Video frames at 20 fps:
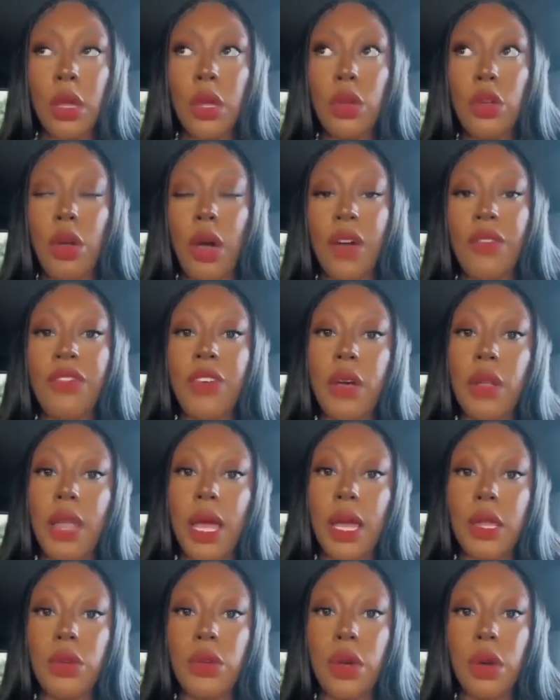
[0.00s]
You know, I felt
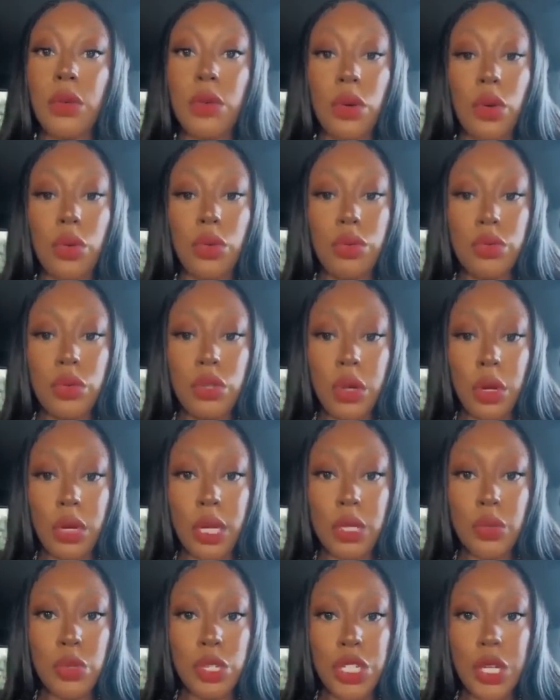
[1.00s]
like, you know, cool. You know,
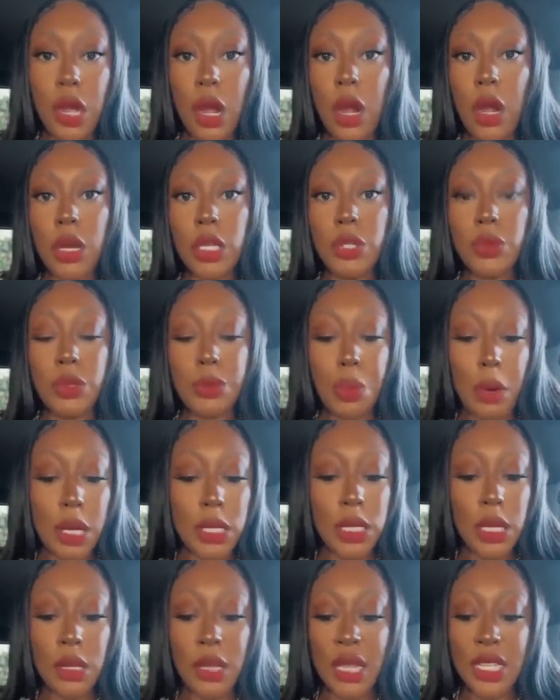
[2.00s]
that's what she heard. She was
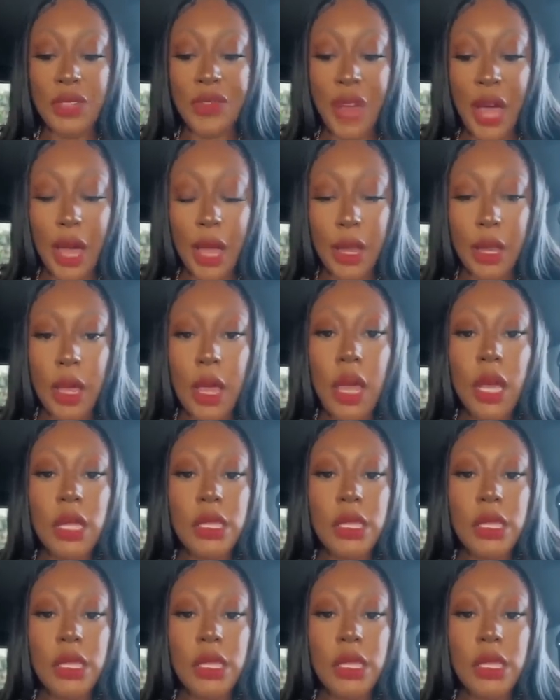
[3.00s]
present. That's fine.